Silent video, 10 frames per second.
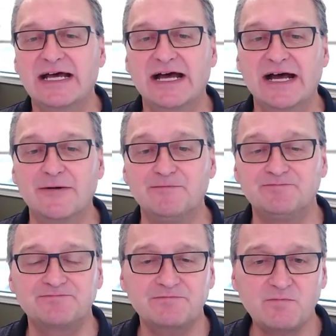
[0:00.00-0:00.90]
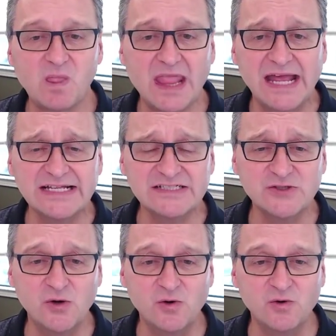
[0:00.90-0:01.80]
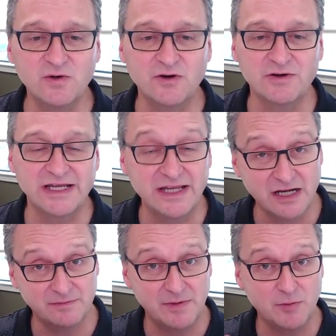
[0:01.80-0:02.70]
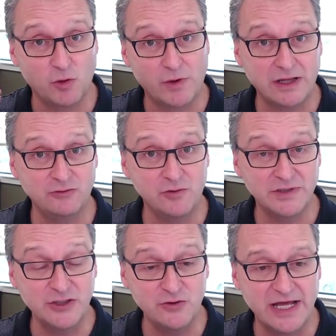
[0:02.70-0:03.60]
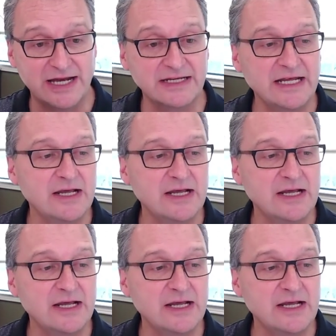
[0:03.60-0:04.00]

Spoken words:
Um, and so, again, they got a bit more wiggle room to do that.